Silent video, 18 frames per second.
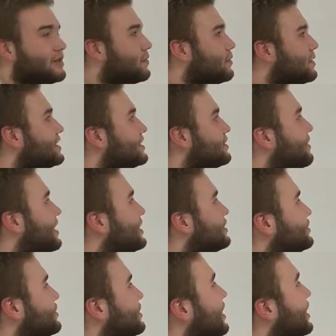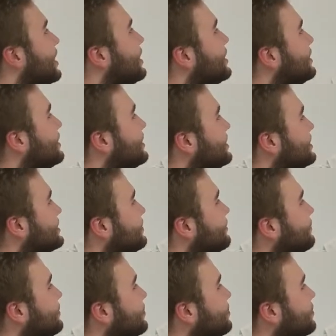And the way to measure that is
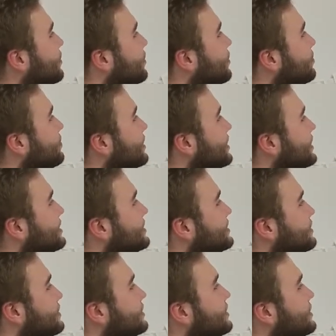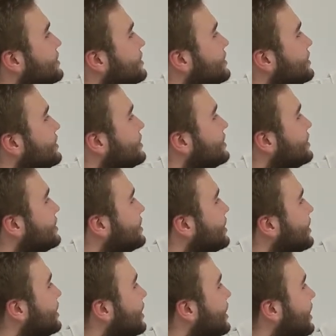if the probe laser
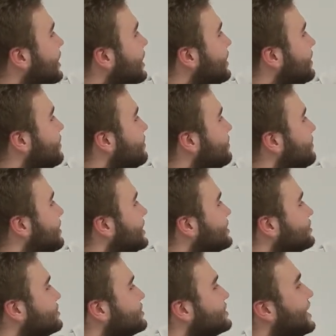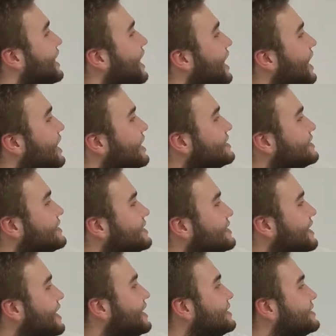measures the
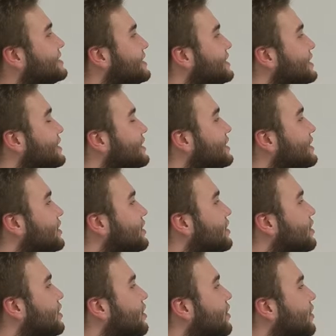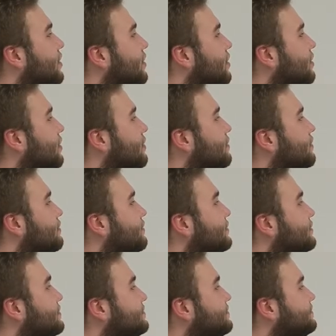highest intensity of
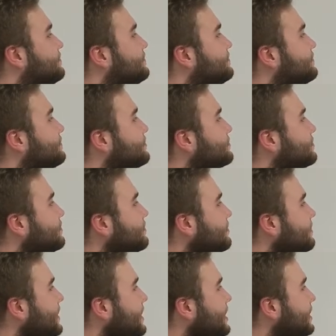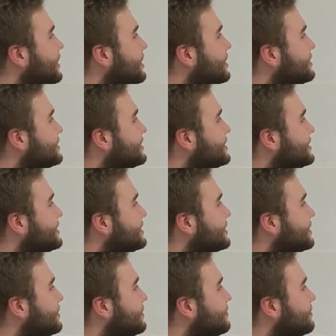
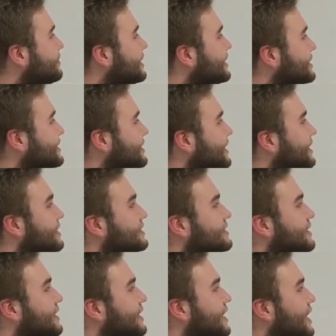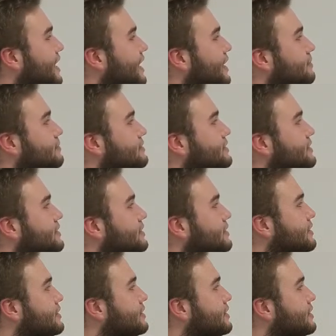cesium excited state atoms.